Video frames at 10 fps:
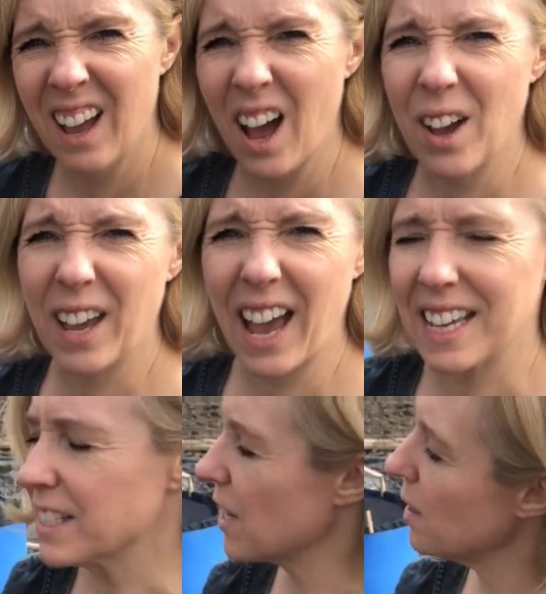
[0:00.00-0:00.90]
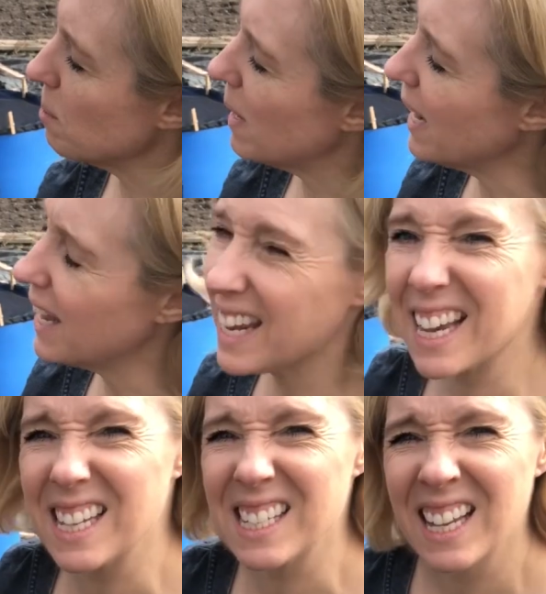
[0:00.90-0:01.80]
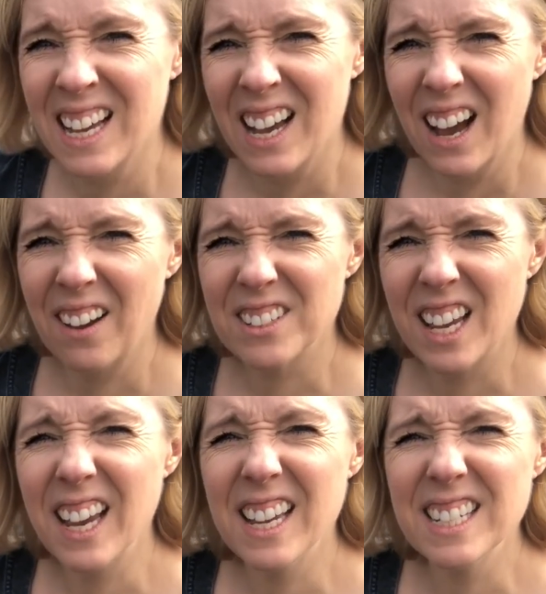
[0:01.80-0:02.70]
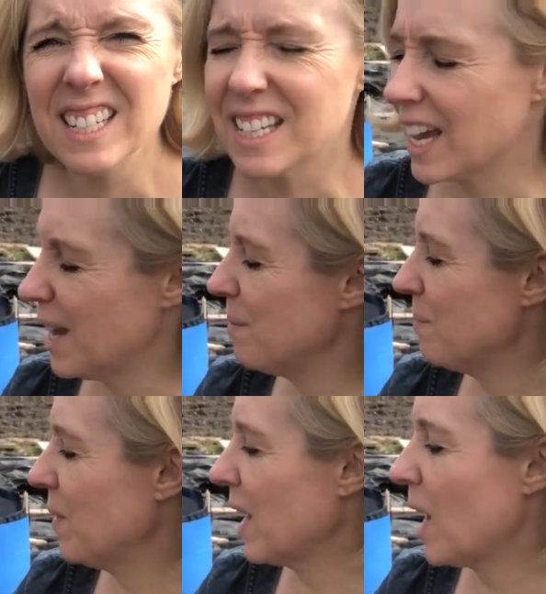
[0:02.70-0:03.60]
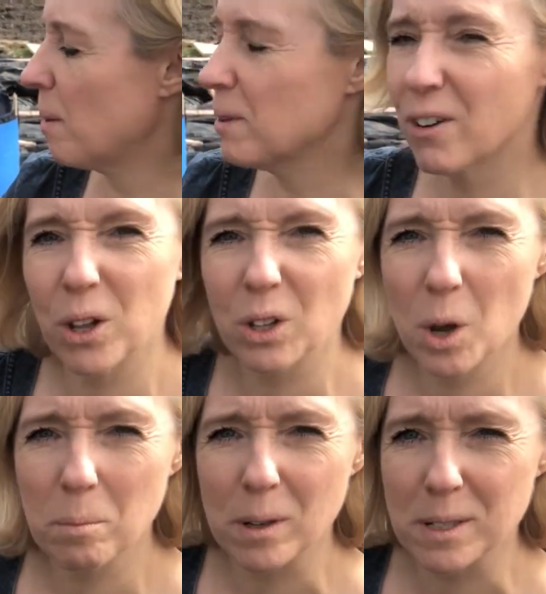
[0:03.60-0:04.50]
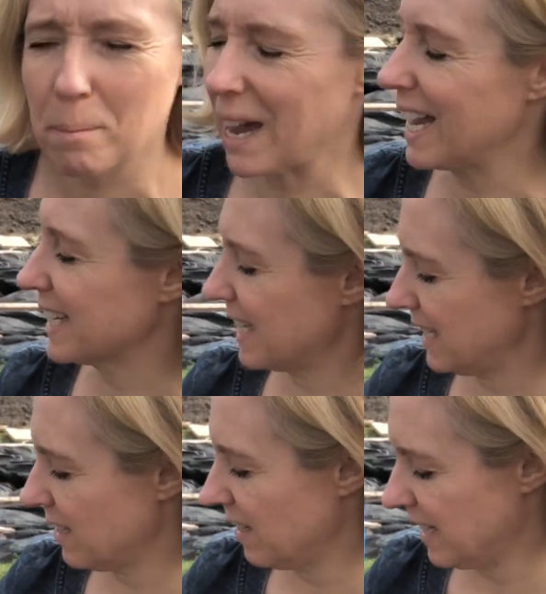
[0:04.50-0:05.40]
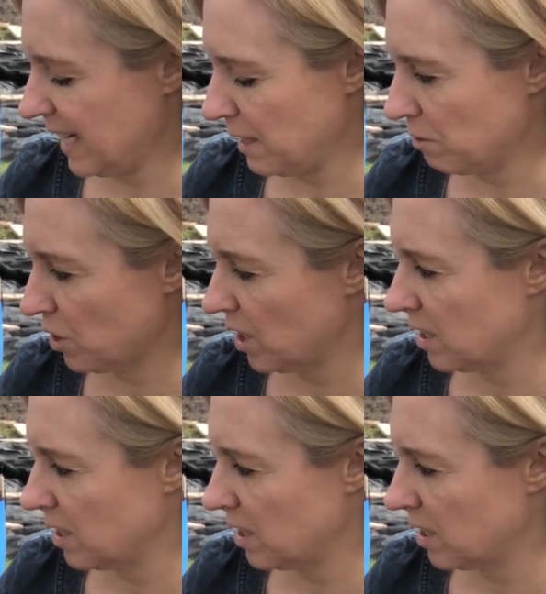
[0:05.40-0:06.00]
Okay, so the plan is I've turned a couple of old compost bags inside out,